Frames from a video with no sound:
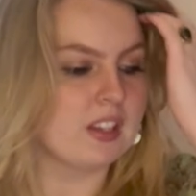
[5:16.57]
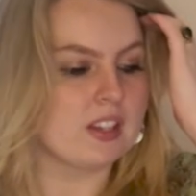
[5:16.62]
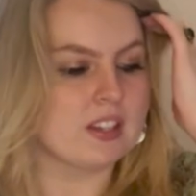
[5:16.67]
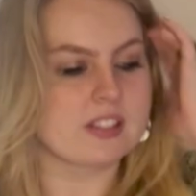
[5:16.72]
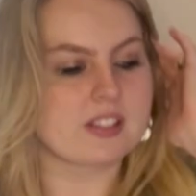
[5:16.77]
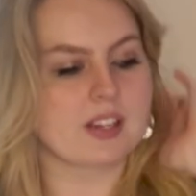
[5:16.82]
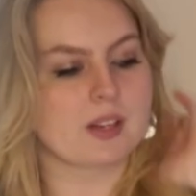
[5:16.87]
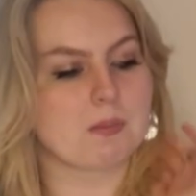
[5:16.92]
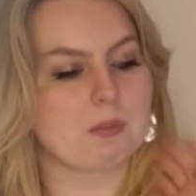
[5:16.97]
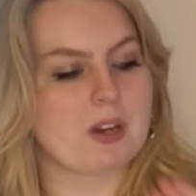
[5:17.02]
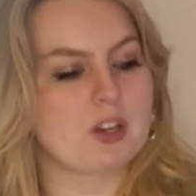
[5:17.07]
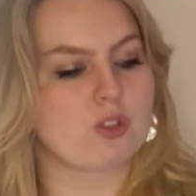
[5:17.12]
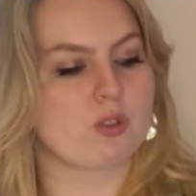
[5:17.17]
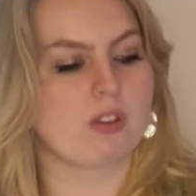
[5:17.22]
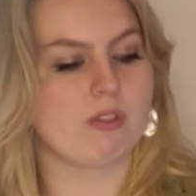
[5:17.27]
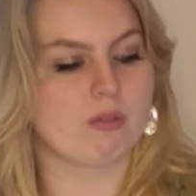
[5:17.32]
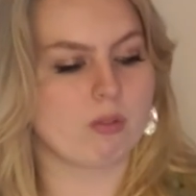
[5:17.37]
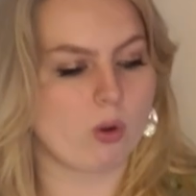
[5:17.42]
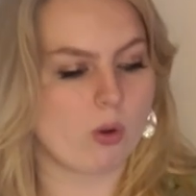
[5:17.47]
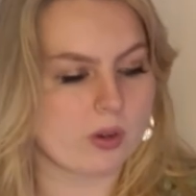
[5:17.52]

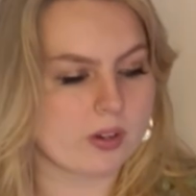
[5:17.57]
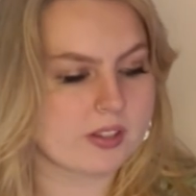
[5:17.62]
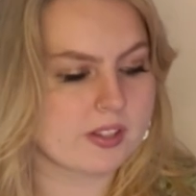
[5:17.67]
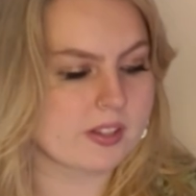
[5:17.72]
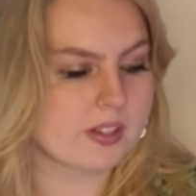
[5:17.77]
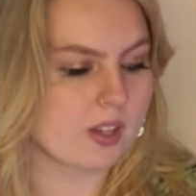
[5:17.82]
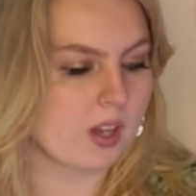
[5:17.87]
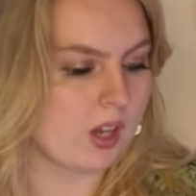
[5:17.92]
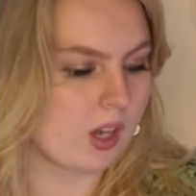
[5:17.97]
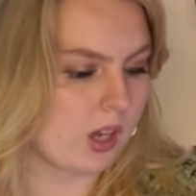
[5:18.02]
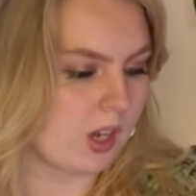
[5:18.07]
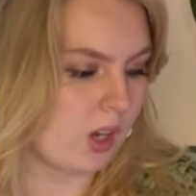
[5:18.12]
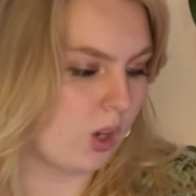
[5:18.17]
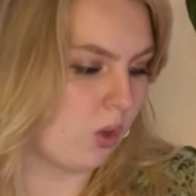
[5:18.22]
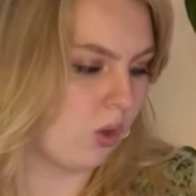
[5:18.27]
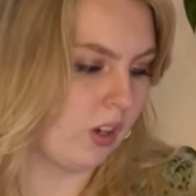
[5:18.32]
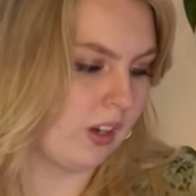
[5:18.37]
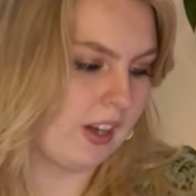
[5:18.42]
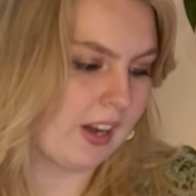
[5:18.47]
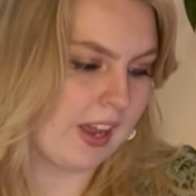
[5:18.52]
Sedimentary rocks
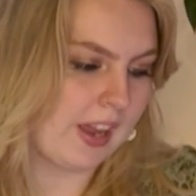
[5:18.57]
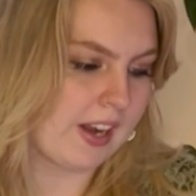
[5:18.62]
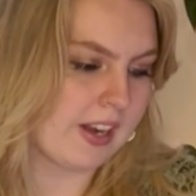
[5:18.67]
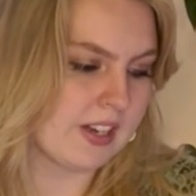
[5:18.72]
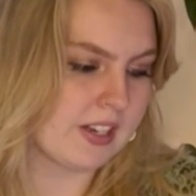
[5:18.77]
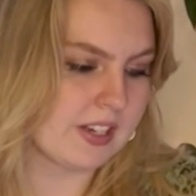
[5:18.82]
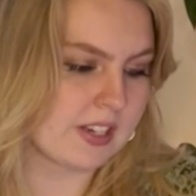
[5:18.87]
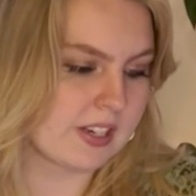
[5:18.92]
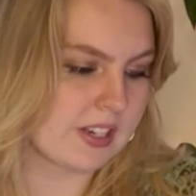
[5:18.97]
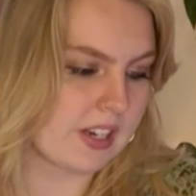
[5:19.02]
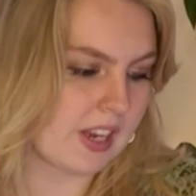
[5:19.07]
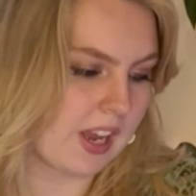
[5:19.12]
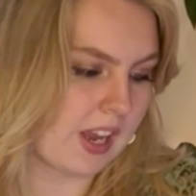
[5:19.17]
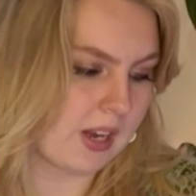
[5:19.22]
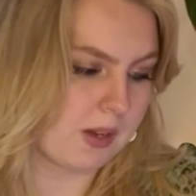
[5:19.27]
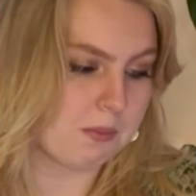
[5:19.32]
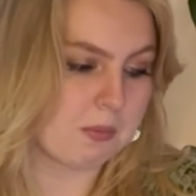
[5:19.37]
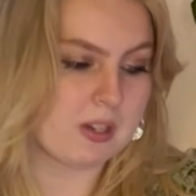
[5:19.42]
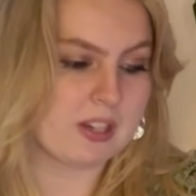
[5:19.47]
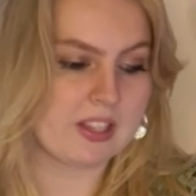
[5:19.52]
on land
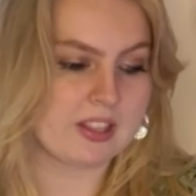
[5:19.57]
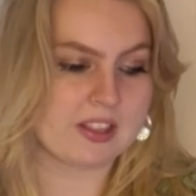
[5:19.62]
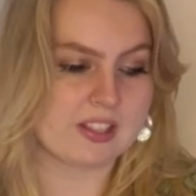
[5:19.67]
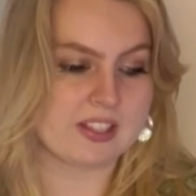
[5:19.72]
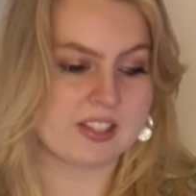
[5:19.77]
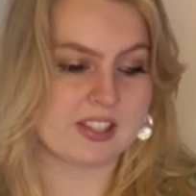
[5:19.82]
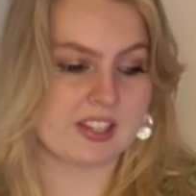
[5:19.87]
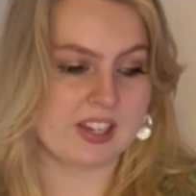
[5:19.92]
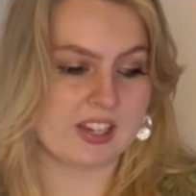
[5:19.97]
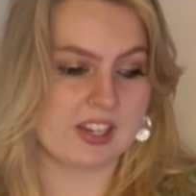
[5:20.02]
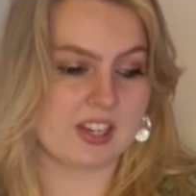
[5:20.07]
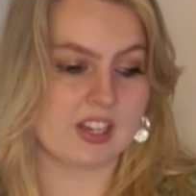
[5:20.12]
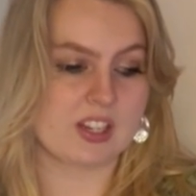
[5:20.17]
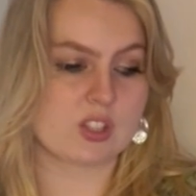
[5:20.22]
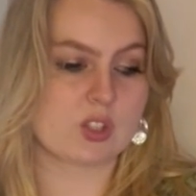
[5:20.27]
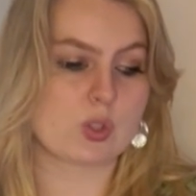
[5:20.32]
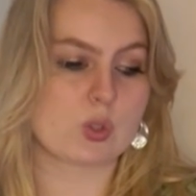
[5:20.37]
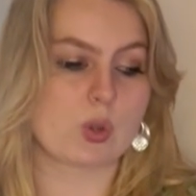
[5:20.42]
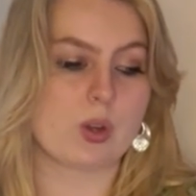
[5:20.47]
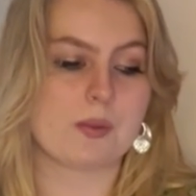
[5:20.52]
and beneath the sea
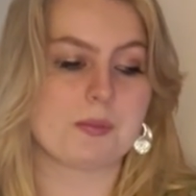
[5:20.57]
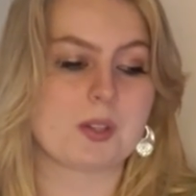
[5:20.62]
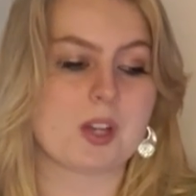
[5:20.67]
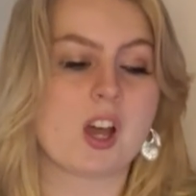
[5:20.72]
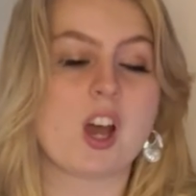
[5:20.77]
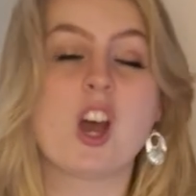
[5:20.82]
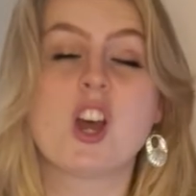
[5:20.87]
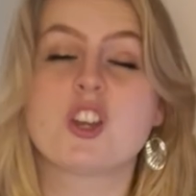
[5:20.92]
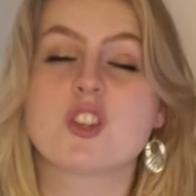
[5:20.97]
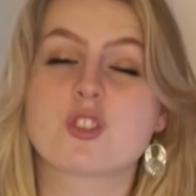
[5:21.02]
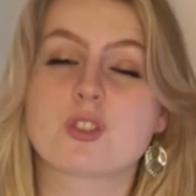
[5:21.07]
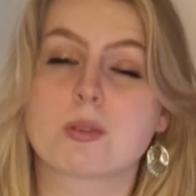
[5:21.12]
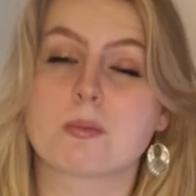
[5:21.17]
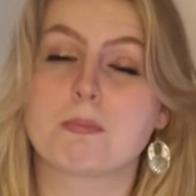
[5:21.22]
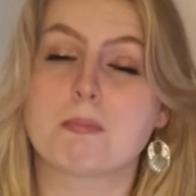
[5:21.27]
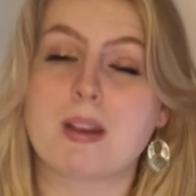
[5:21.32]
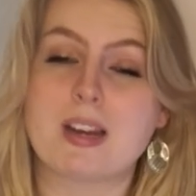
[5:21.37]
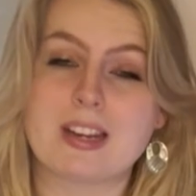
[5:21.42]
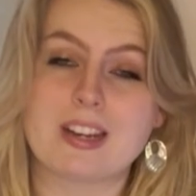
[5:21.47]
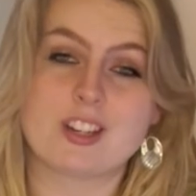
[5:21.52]
store up to 100
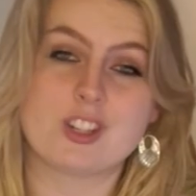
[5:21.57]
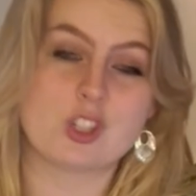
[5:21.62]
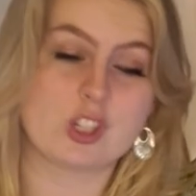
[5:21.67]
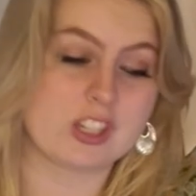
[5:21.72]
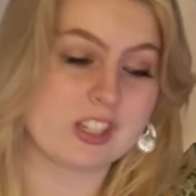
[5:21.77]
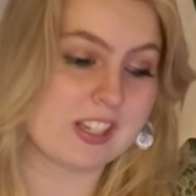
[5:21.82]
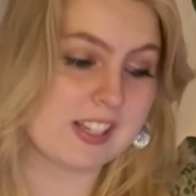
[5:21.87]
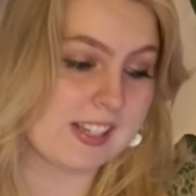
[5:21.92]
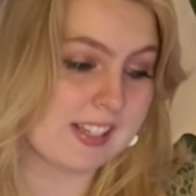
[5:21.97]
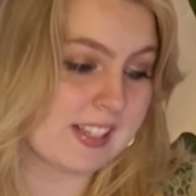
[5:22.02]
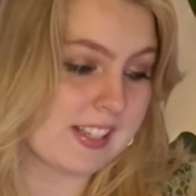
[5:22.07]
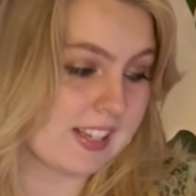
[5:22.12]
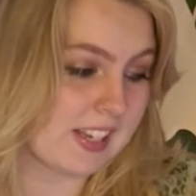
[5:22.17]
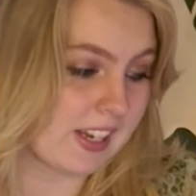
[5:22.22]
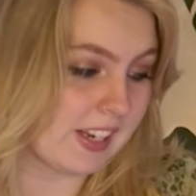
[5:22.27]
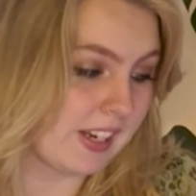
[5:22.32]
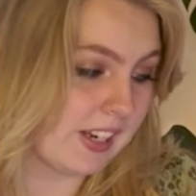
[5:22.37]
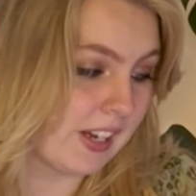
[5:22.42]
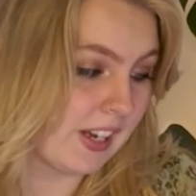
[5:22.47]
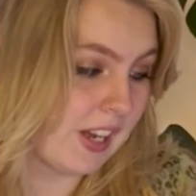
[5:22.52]
million
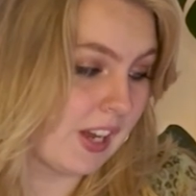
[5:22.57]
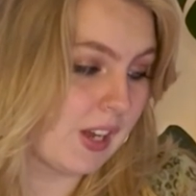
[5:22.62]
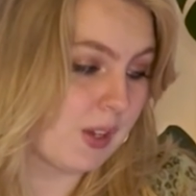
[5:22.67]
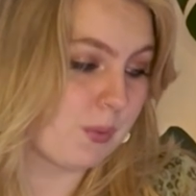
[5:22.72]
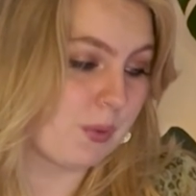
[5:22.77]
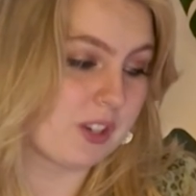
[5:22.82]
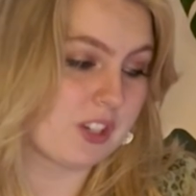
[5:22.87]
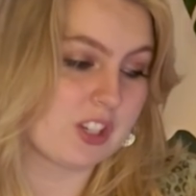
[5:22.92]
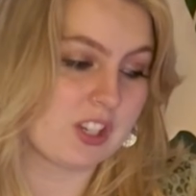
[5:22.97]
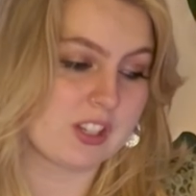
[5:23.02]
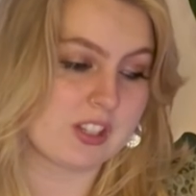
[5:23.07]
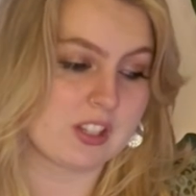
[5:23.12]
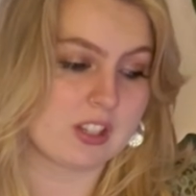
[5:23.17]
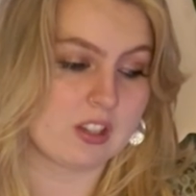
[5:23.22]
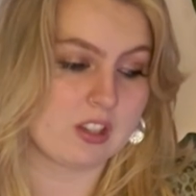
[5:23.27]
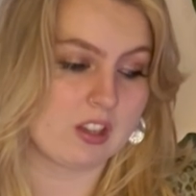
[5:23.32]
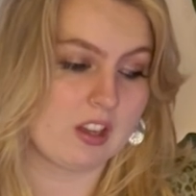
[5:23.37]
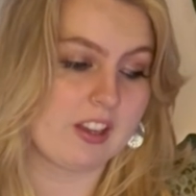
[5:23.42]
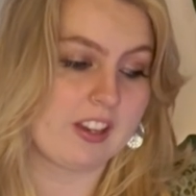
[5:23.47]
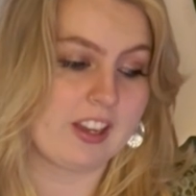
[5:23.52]
GTC, which is
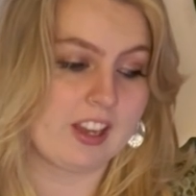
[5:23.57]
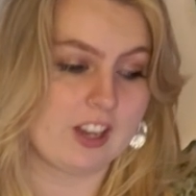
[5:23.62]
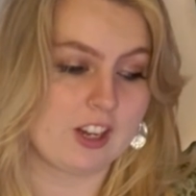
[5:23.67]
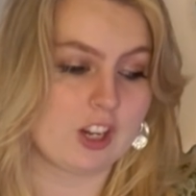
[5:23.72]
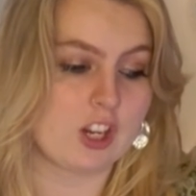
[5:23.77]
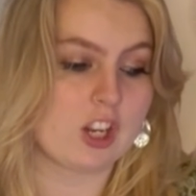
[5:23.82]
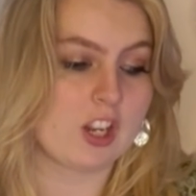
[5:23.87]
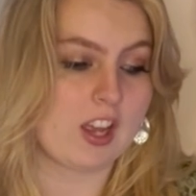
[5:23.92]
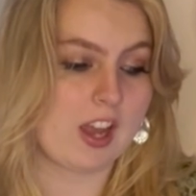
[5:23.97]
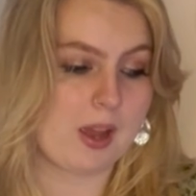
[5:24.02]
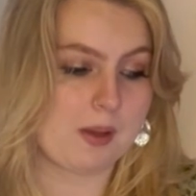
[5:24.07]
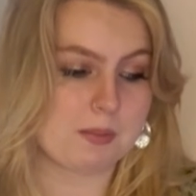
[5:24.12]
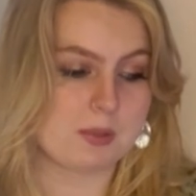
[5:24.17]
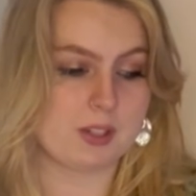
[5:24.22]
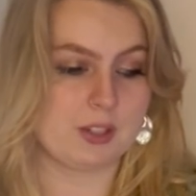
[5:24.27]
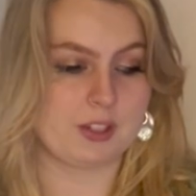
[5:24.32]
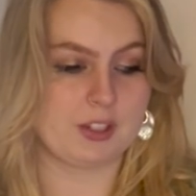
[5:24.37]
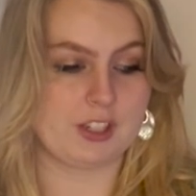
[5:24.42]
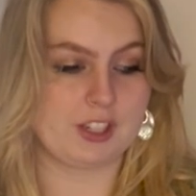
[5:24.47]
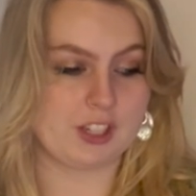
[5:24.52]
again
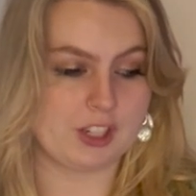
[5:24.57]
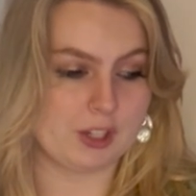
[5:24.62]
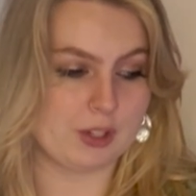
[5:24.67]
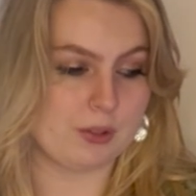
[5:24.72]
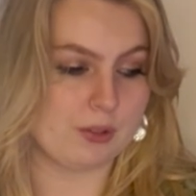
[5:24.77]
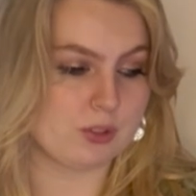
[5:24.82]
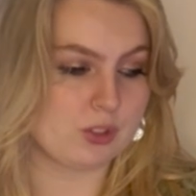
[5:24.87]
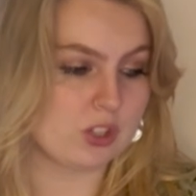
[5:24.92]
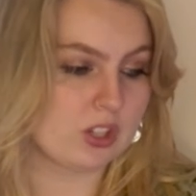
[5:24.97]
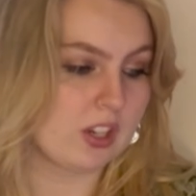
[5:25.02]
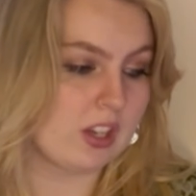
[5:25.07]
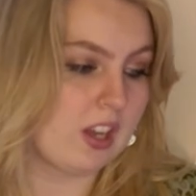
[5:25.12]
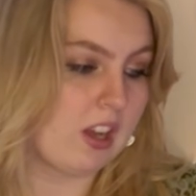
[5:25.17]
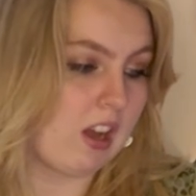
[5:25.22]
absolutely huge.